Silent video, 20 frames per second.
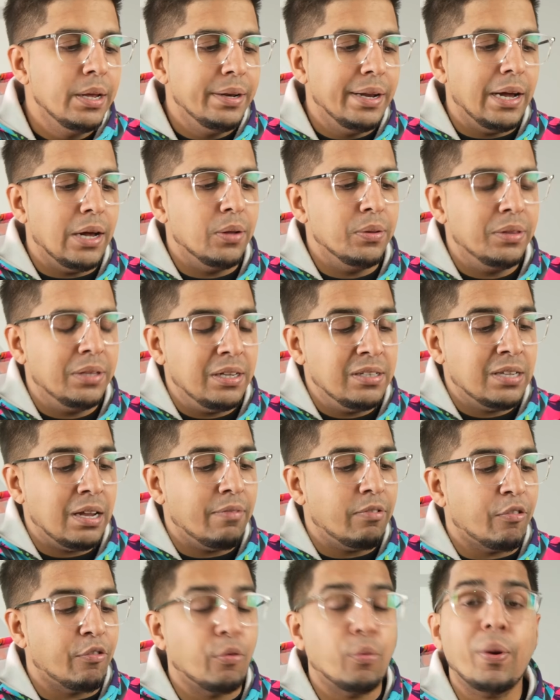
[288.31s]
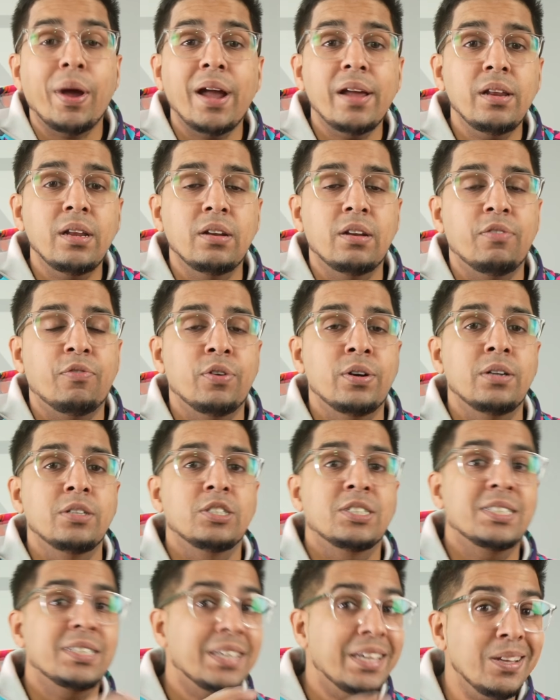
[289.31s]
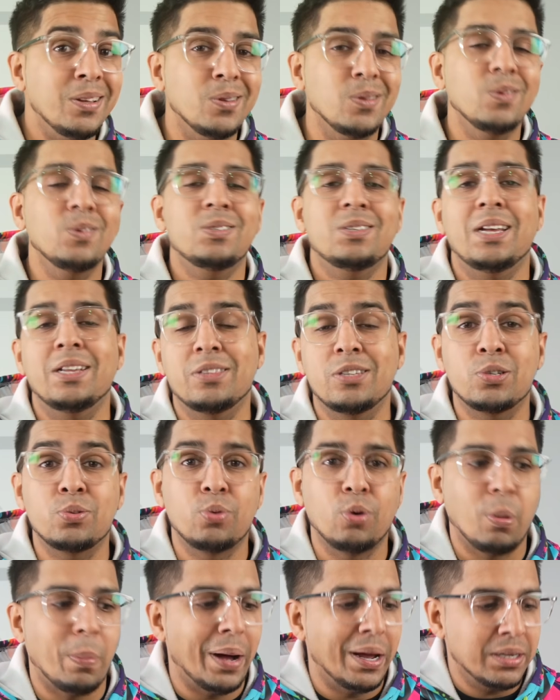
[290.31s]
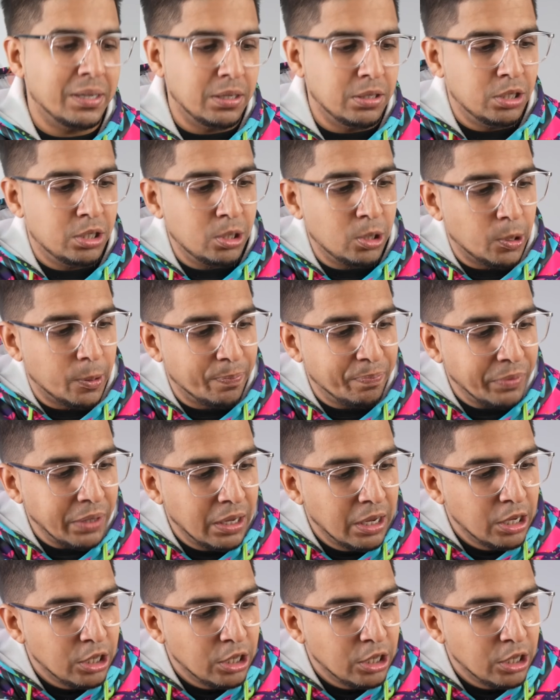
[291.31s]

Now these have a variety of different skills that this robot can do.